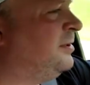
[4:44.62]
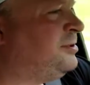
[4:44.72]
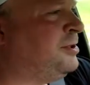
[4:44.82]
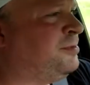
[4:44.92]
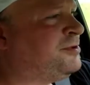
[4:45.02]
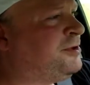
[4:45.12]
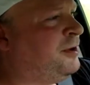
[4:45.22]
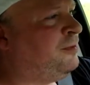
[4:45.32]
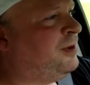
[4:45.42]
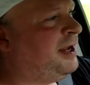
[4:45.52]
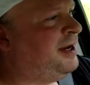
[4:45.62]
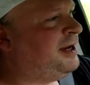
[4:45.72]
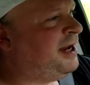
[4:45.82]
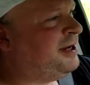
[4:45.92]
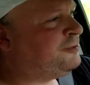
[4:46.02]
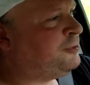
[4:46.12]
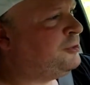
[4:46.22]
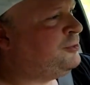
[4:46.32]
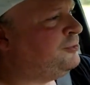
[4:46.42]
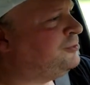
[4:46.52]
superstar Ryan
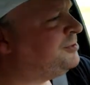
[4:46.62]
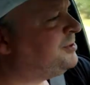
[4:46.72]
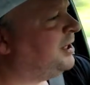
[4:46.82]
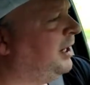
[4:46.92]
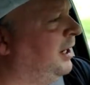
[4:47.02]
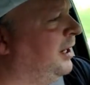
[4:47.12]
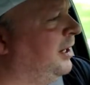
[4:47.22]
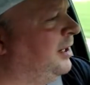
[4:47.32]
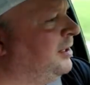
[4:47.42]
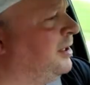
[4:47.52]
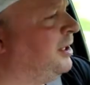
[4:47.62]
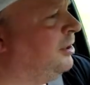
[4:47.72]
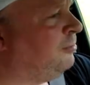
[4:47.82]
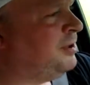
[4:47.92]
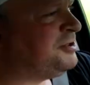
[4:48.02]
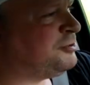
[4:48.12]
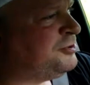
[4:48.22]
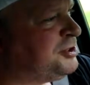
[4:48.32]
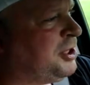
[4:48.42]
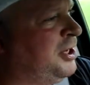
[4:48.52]
Andrews and
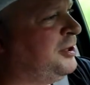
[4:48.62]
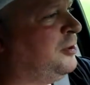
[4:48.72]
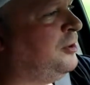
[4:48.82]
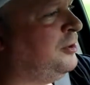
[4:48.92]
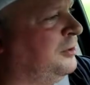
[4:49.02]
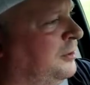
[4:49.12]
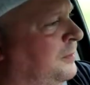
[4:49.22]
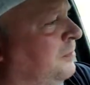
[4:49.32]
Hellraiser John Arden.